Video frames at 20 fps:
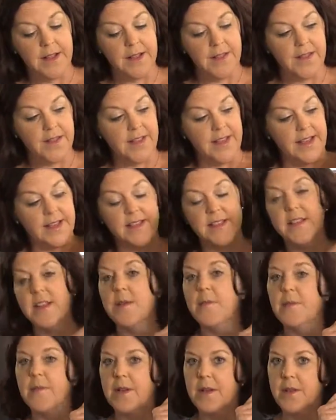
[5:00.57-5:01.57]
this
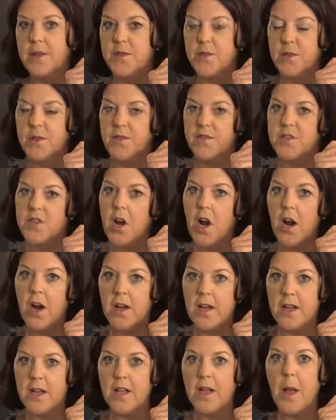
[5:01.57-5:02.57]
sort of
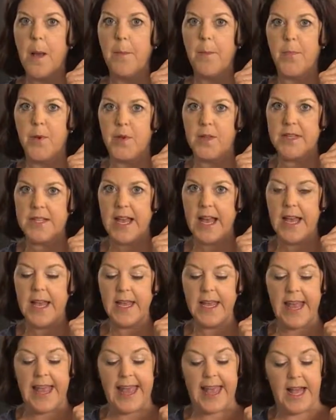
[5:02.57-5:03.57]
target
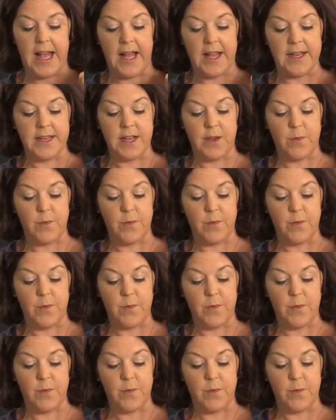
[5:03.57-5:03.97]
bullseye, and